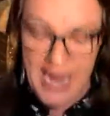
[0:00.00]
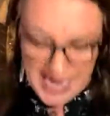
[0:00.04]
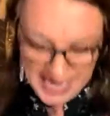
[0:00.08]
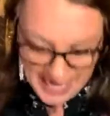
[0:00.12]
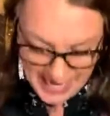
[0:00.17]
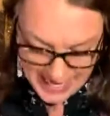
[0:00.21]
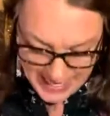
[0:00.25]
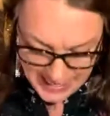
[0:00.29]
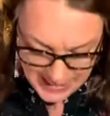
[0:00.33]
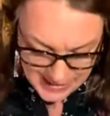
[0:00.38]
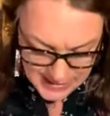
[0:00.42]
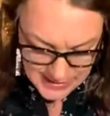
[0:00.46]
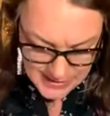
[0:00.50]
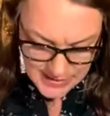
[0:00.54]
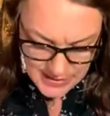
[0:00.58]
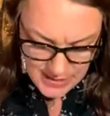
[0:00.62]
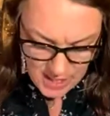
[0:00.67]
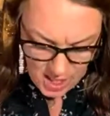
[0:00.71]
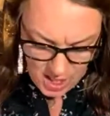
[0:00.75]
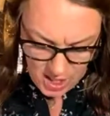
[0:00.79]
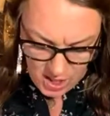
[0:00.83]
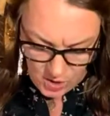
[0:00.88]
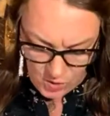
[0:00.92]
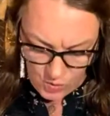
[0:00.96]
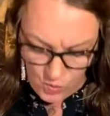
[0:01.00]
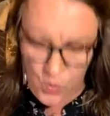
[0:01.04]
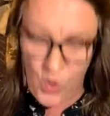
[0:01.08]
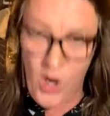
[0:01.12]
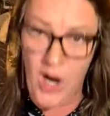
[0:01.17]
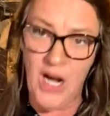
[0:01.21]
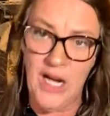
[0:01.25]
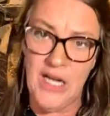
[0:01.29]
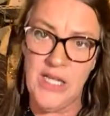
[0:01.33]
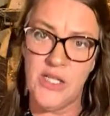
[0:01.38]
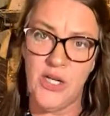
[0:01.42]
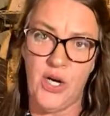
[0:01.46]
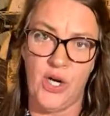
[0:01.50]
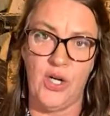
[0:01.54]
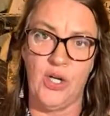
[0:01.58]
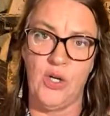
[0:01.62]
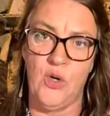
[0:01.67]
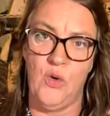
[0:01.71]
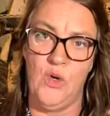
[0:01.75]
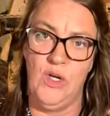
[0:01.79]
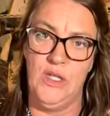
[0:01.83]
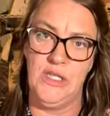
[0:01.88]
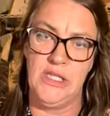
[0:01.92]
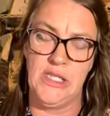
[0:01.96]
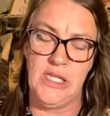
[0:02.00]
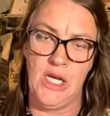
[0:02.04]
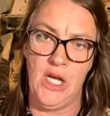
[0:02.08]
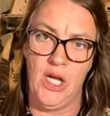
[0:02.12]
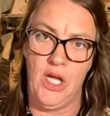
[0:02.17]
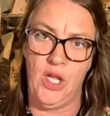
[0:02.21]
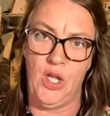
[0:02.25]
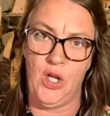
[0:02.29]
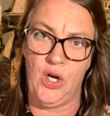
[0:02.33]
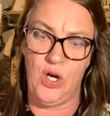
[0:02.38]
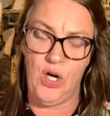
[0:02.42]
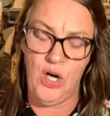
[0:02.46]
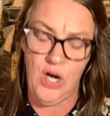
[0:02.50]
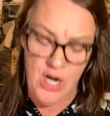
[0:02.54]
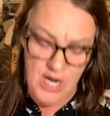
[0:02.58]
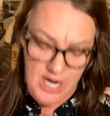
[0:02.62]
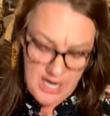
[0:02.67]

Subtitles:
And it's not quite turquoise color.